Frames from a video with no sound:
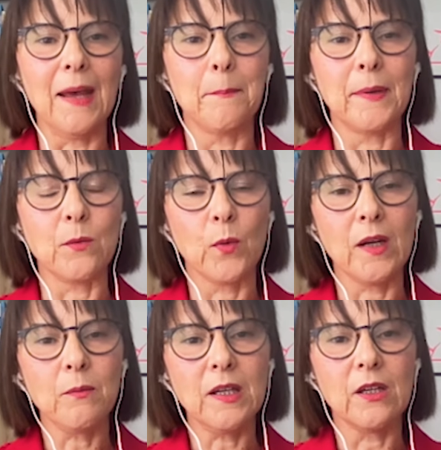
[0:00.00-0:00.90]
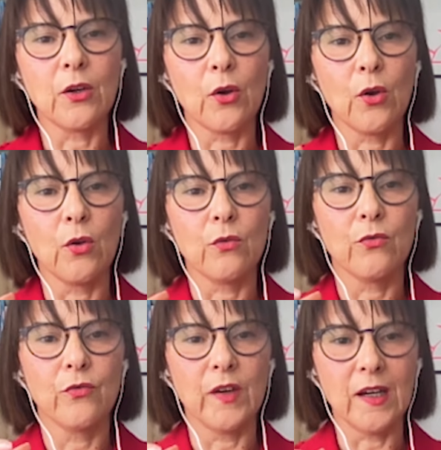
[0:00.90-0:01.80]
But when we go
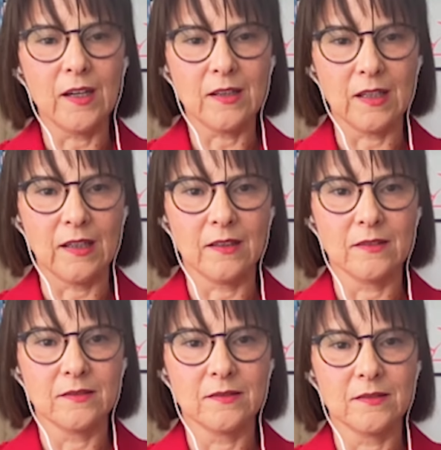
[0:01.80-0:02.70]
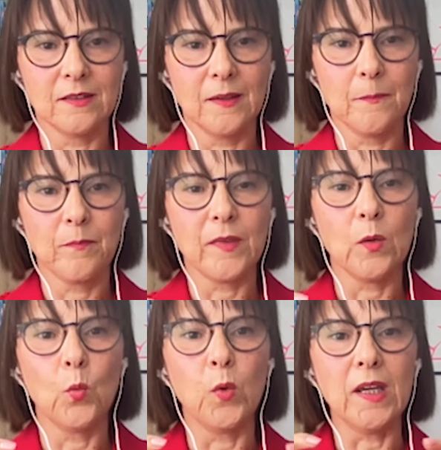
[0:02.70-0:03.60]
further,
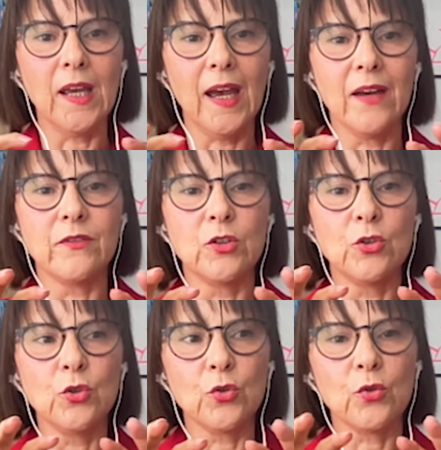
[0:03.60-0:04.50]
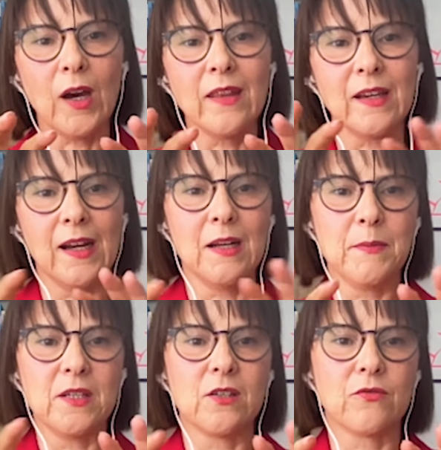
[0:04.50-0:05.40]
we have two other
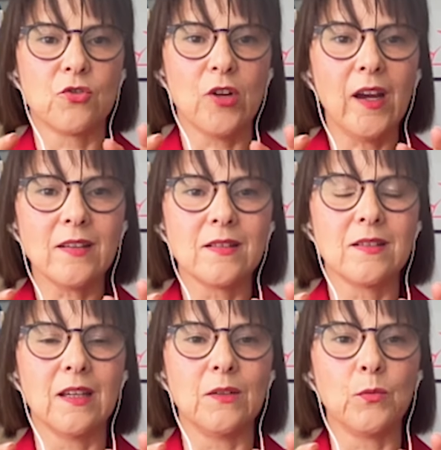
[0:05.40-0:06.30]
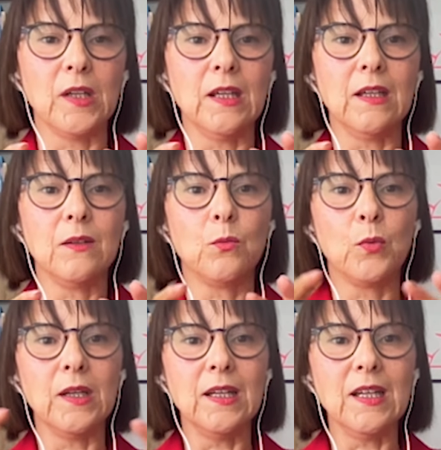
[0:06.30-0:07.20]
elements of trust that we
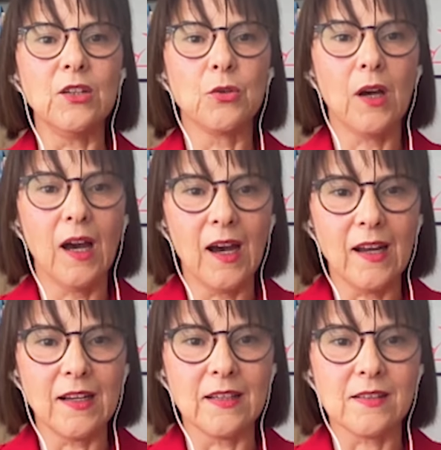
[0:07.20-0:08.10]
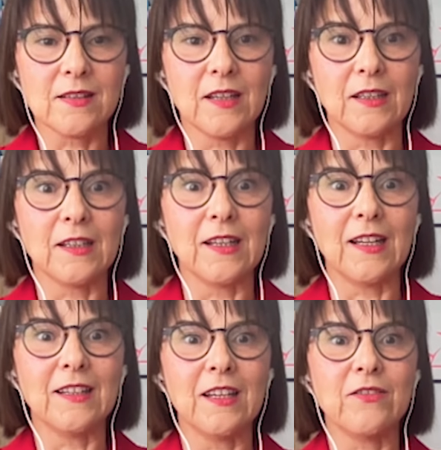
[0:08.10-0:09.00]
need to harness
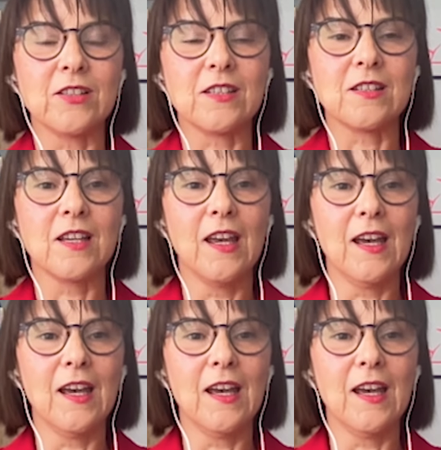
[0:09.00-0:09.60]
that gives us